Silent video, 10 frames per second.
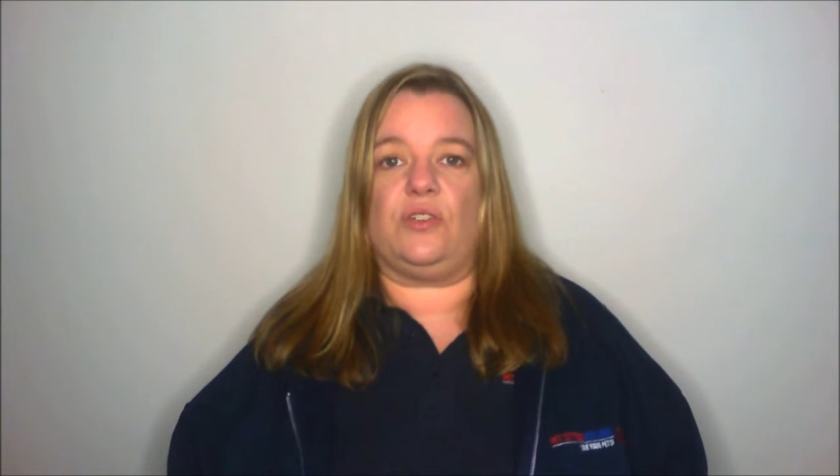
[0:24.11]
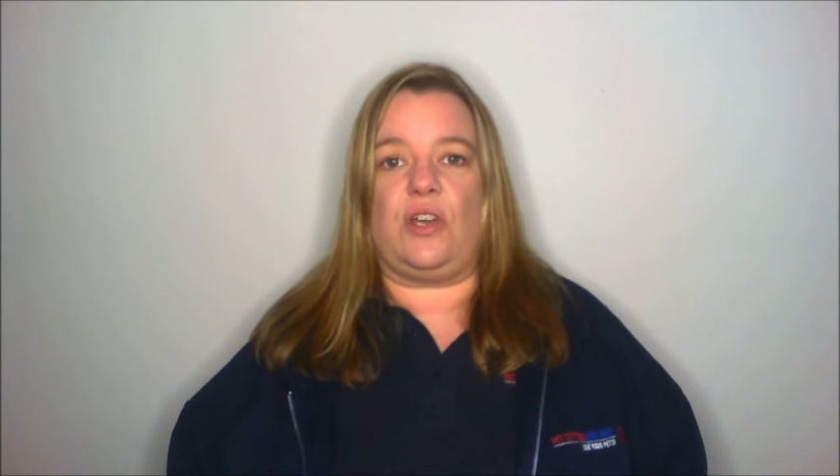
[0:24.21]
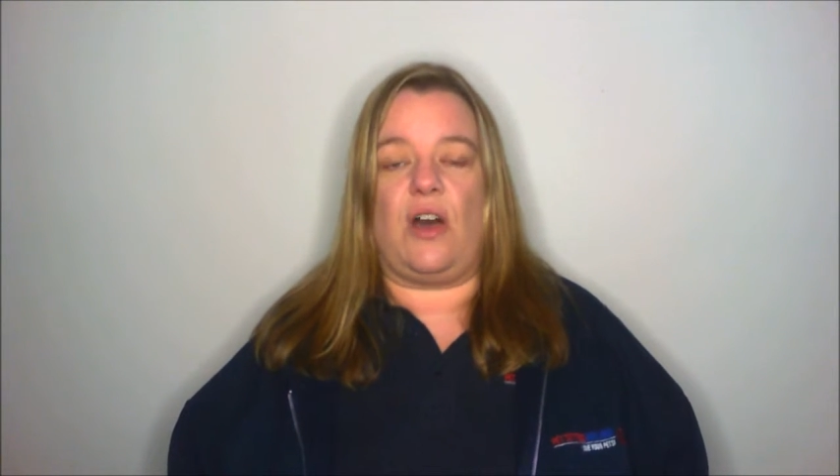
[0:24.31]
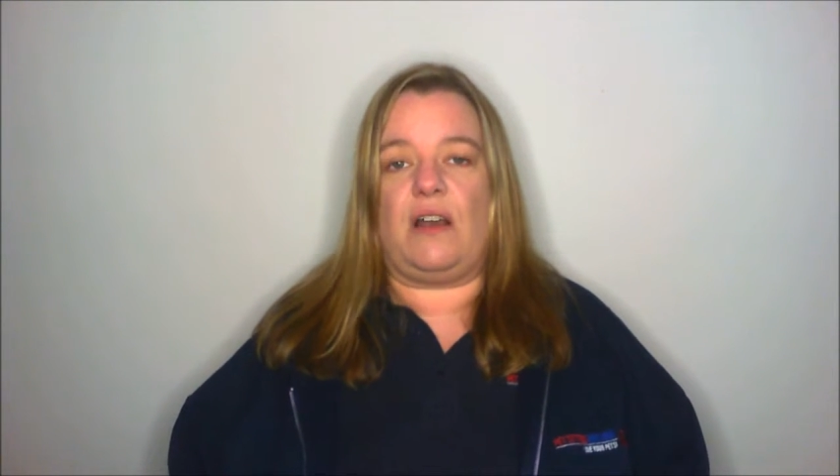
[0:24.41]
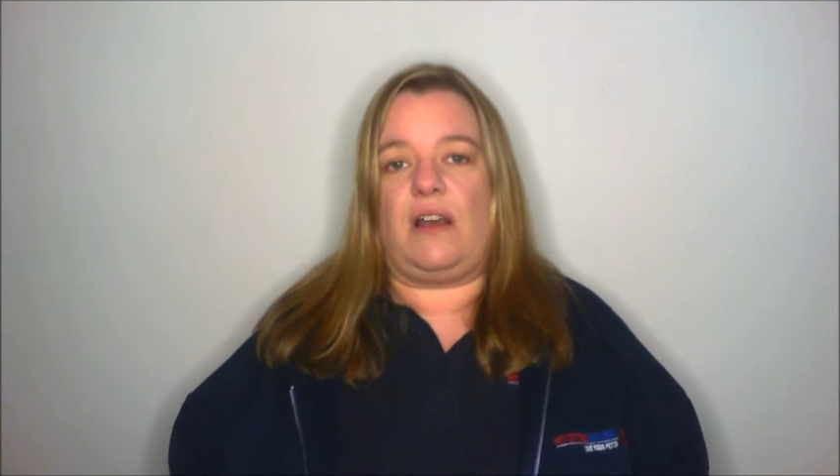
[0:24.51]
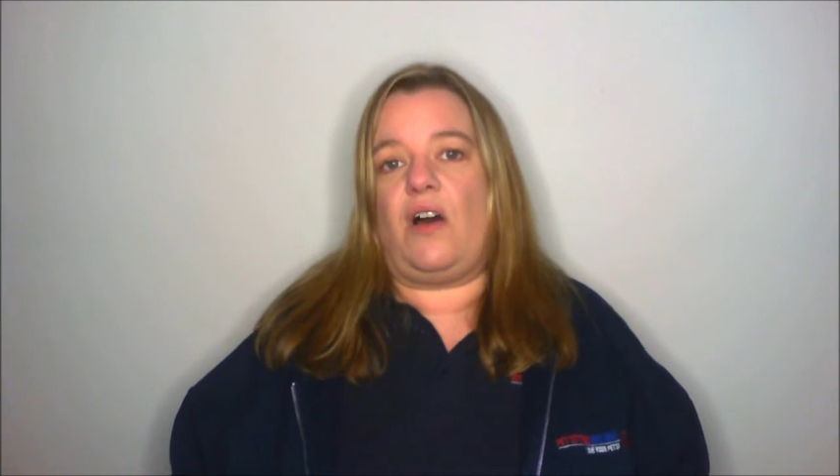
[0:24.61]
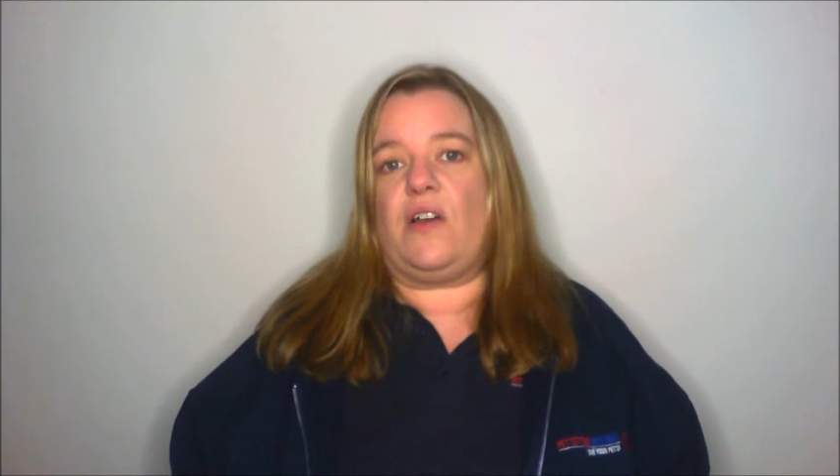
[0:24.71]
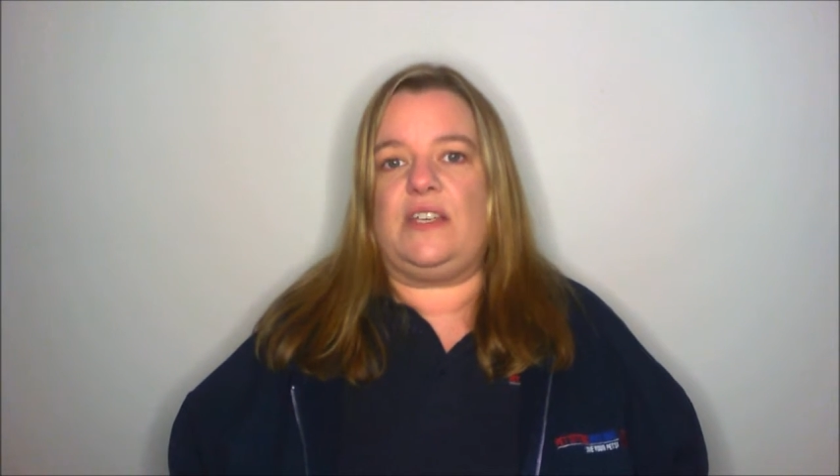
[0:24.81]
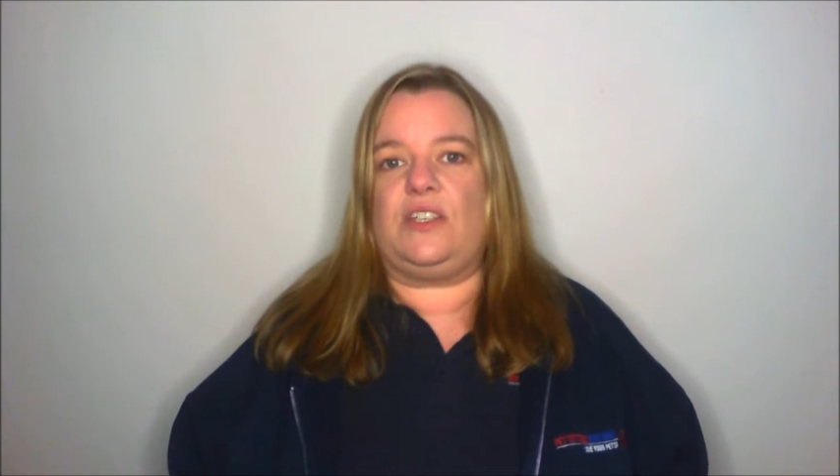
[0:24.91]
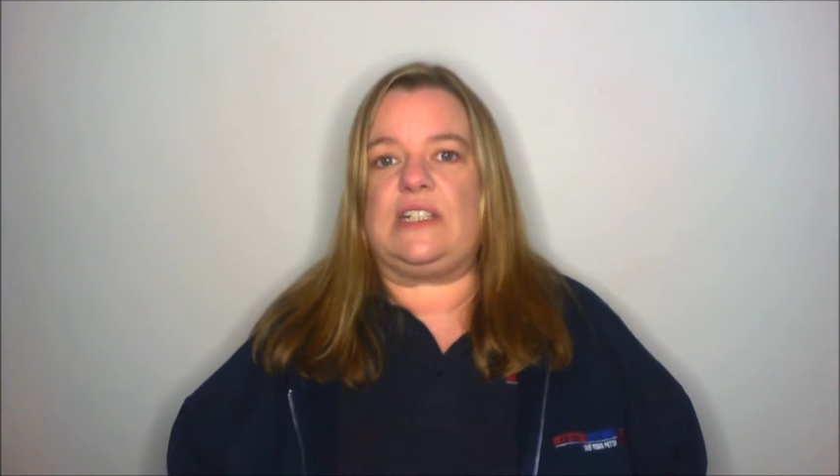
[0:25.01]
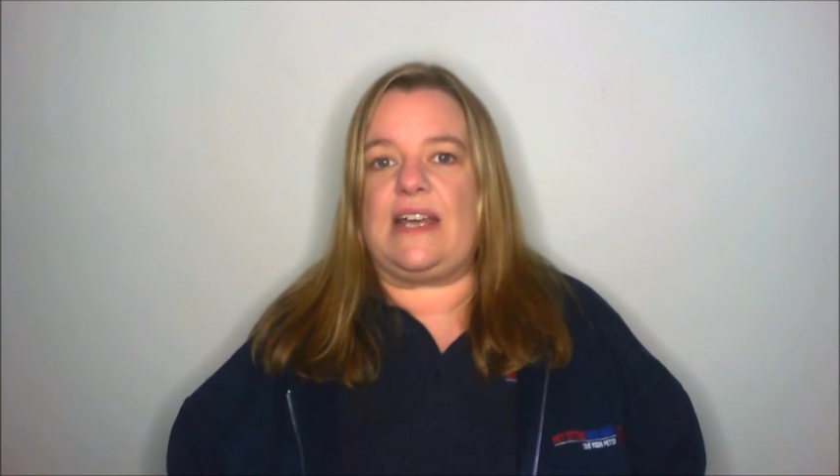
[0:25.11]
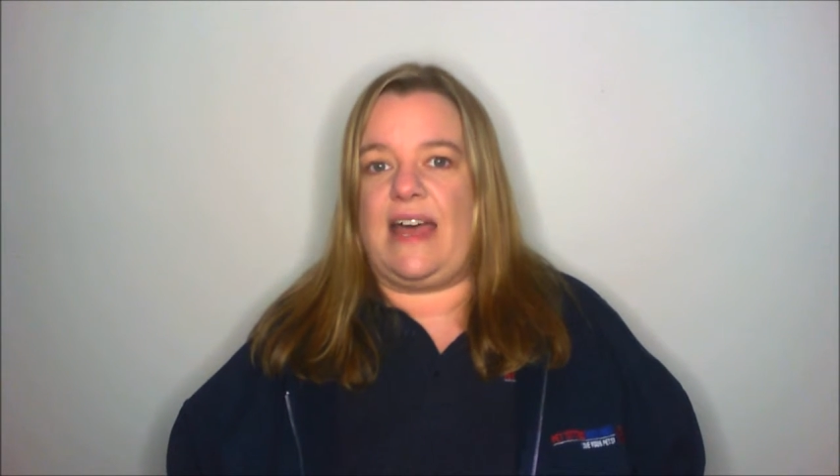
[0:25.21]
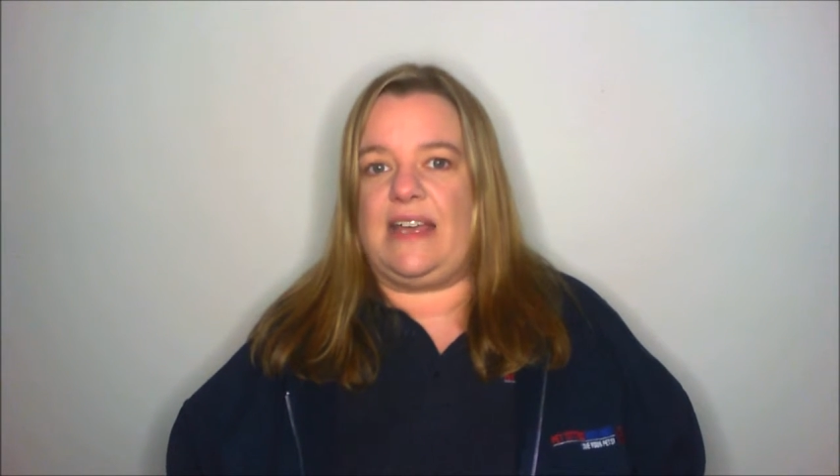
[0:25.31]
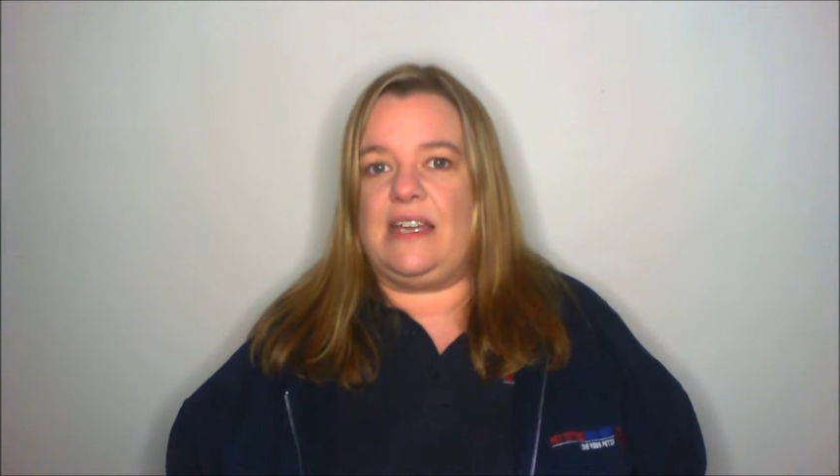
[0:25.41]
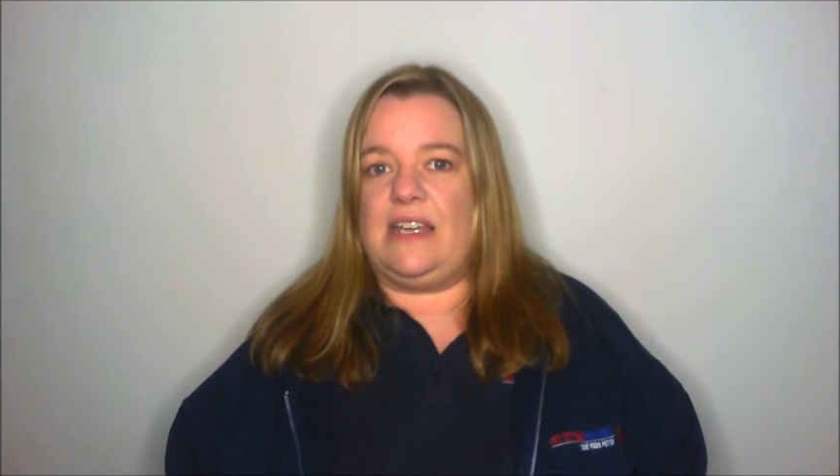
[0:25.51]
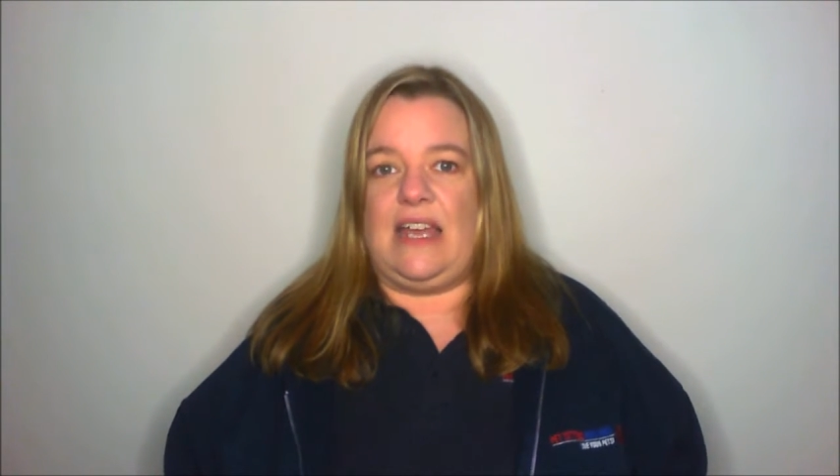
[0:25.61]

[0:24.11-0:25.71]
dog along each day.